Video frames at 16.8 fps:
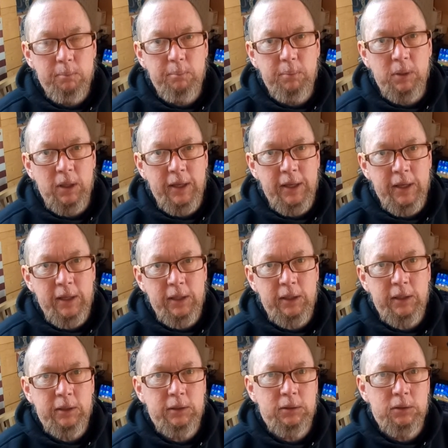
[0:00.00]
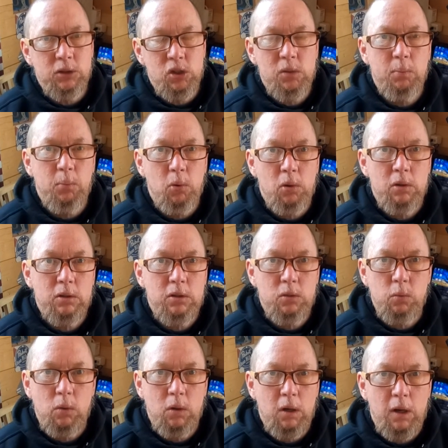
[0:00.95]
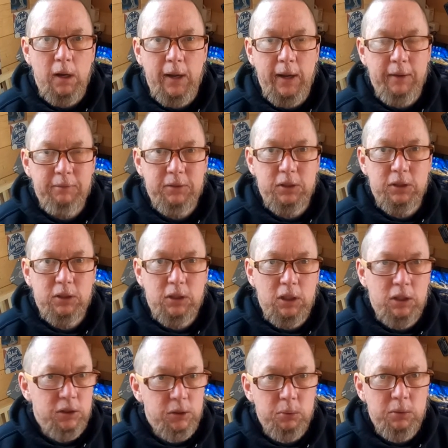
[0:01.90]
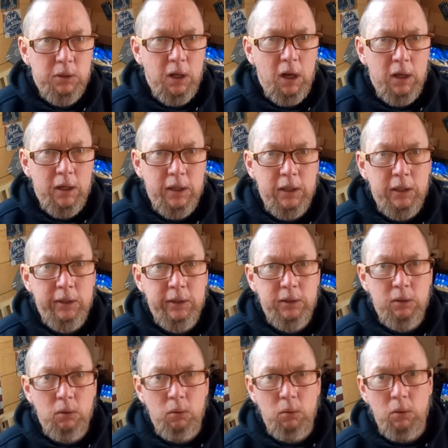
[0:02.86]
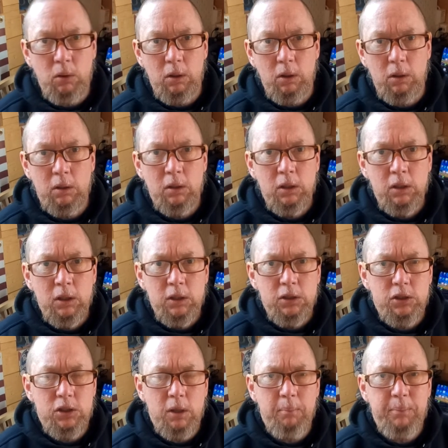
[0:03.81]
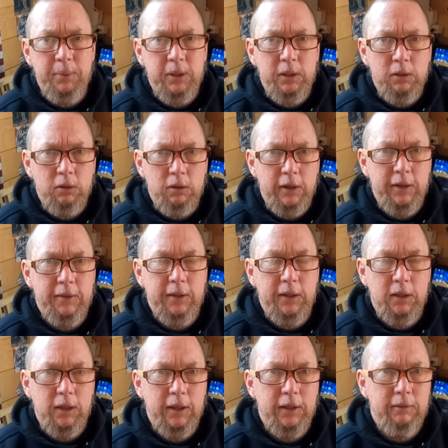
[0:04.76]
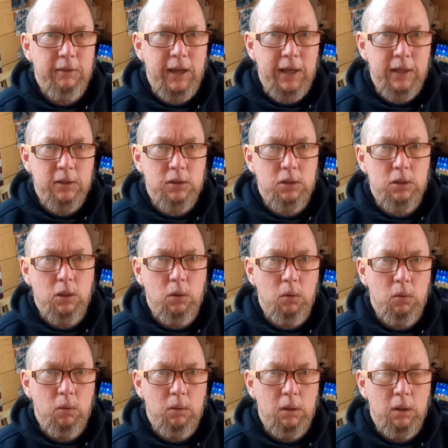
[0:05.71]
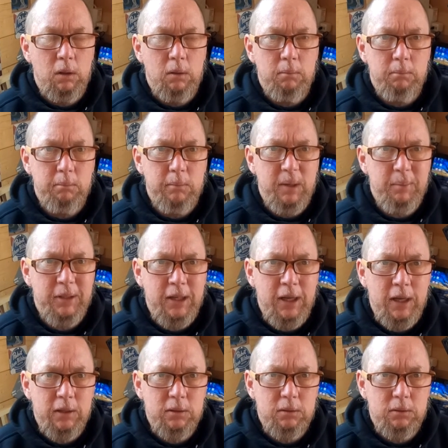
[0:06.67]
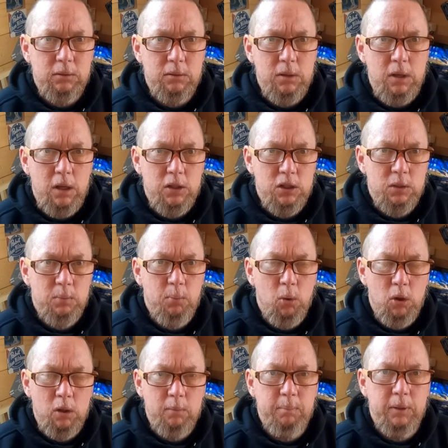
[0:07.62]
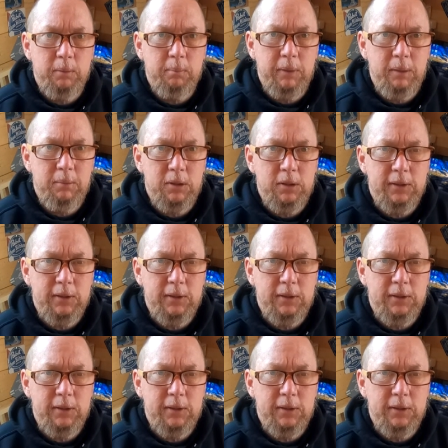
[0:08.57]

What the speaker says: playing sports where I have to do cutting or jumping or anything like that. So maybe not a sport, but maybe